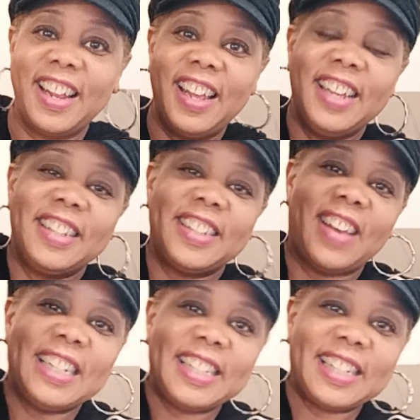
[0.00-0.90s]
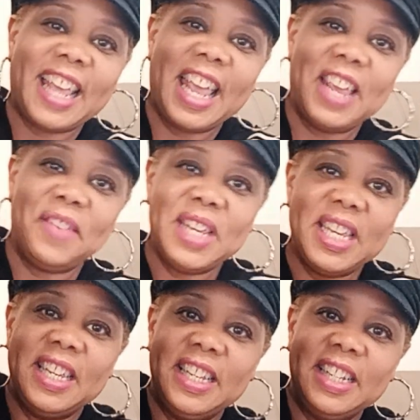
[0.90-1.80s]
So I just came
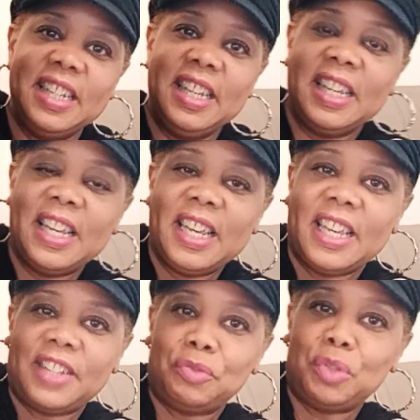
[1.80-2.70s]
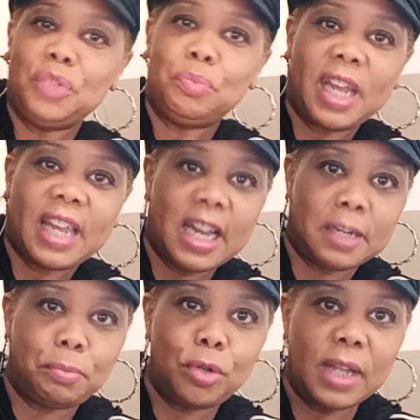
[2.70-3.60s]
in, and when you got to pull
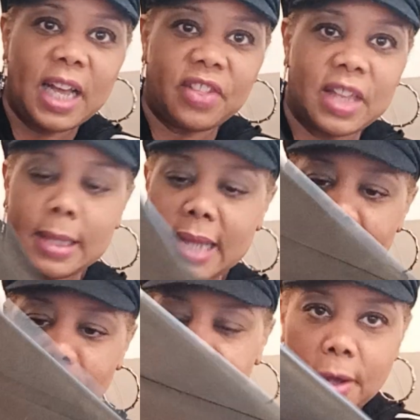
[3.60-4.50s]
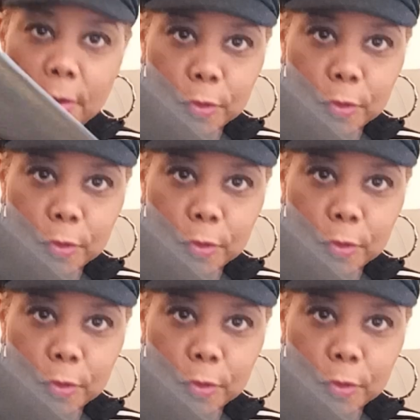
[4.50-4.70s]
out the leather coat,